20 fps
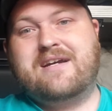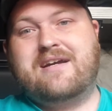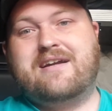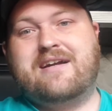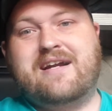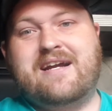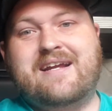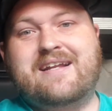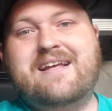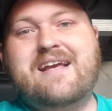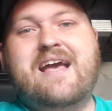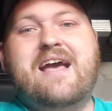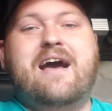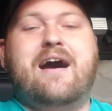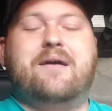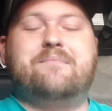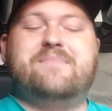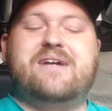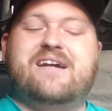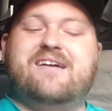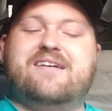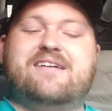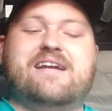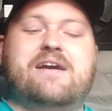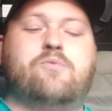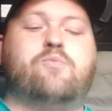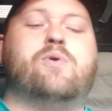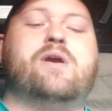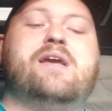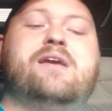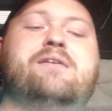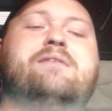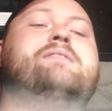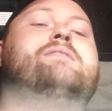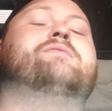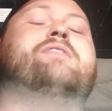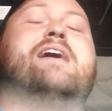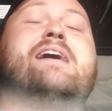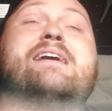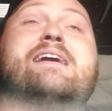All right, America,
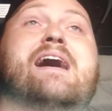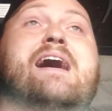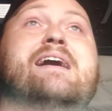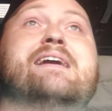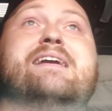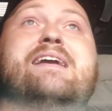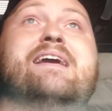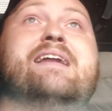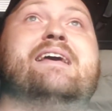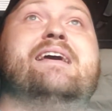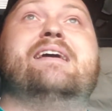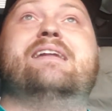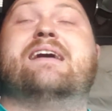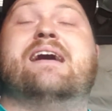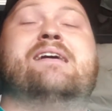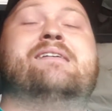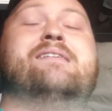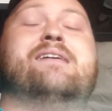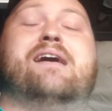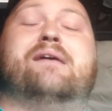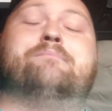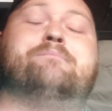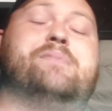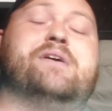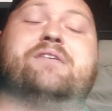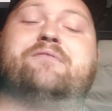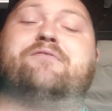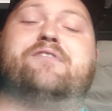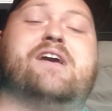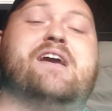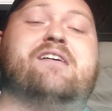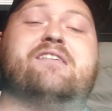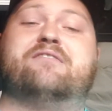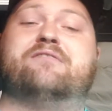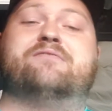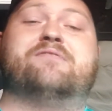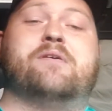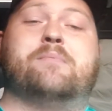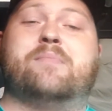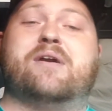I get it. I'm a big fan
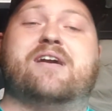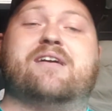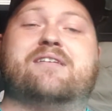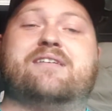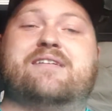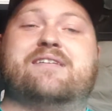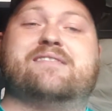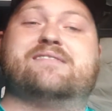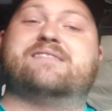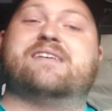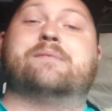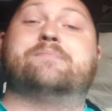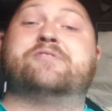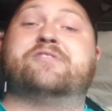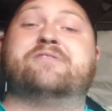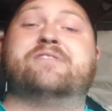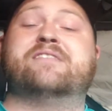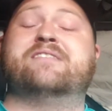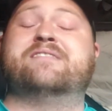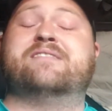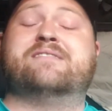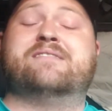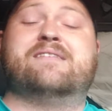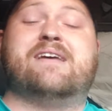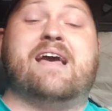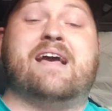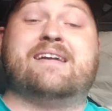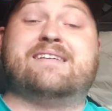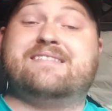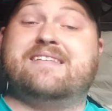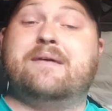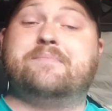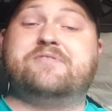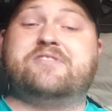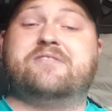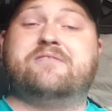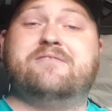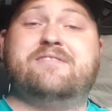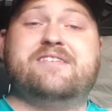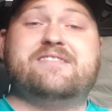of American
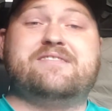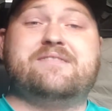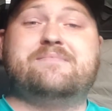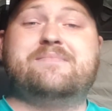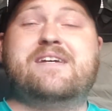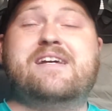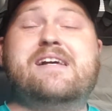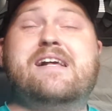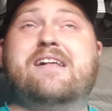exceptionalism.